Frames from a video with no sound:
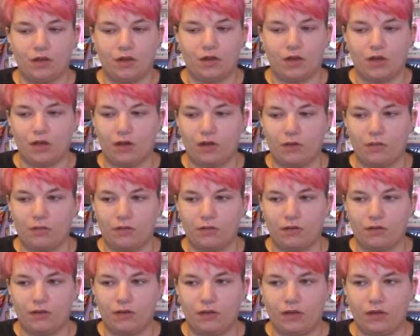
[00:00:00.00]
No,
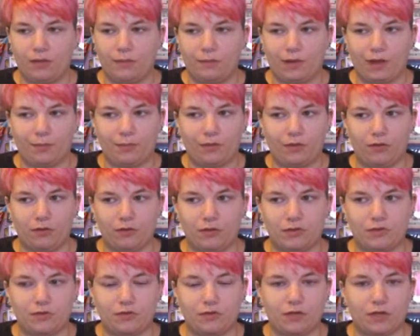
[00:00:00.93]
bipolar
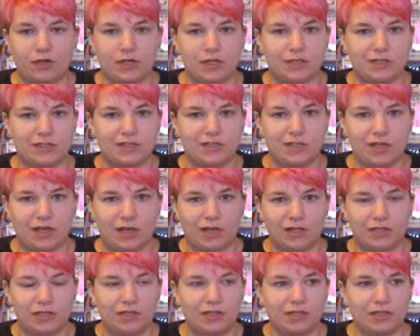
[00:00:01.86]
disorder is
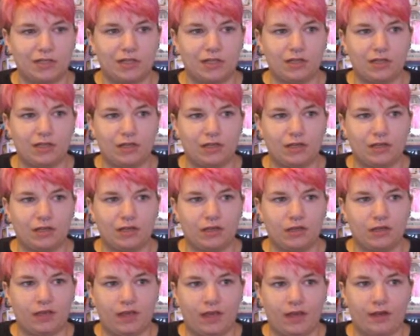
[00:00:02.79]
not
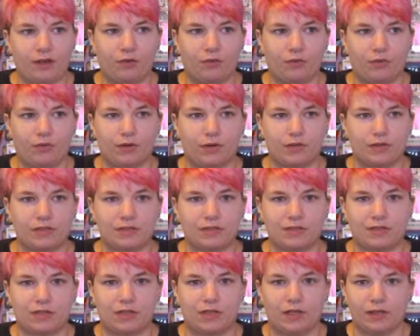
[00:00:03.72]

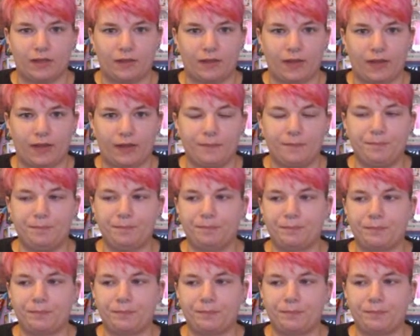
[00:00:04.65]
categorized like that.